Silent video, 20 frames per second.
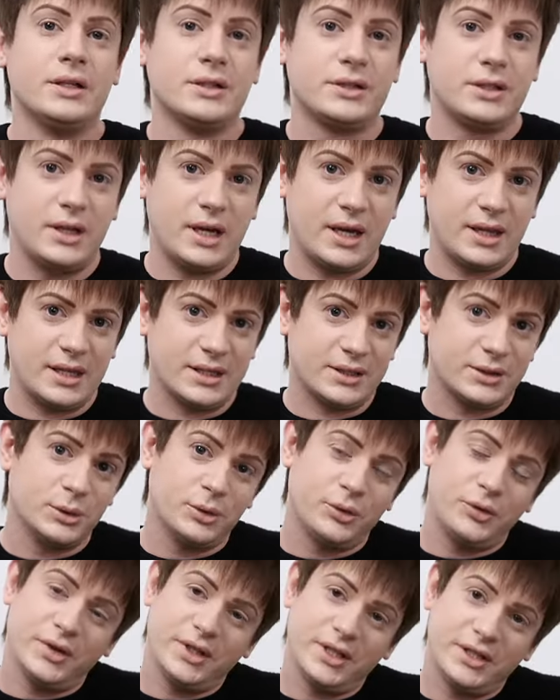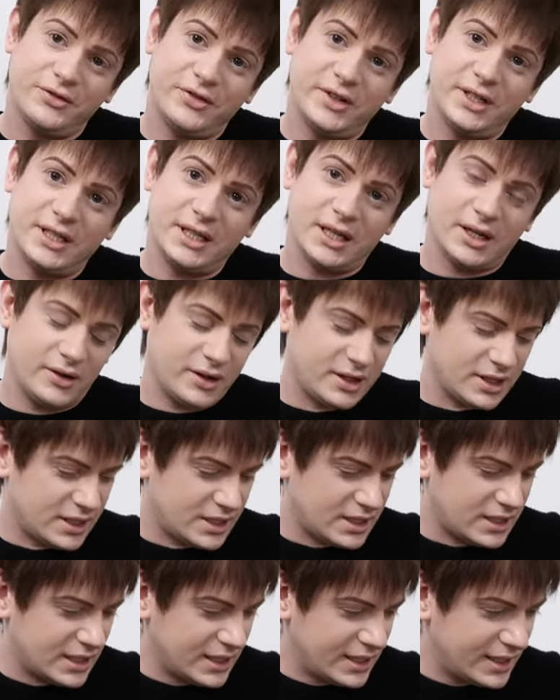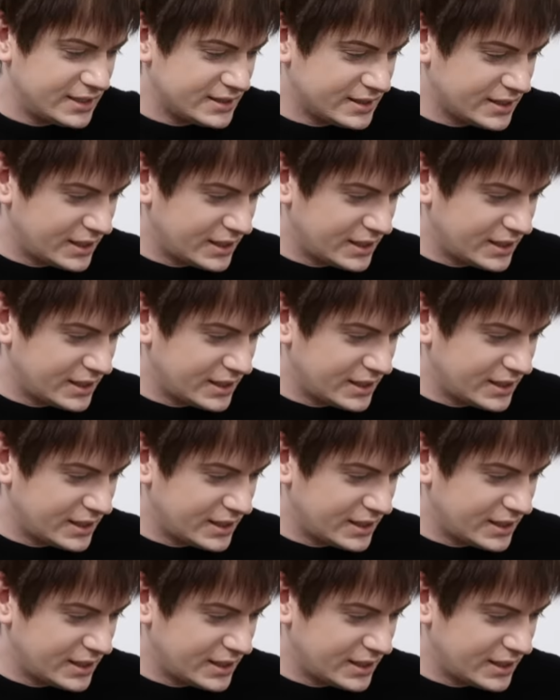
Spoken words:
So that's all for this video, guys.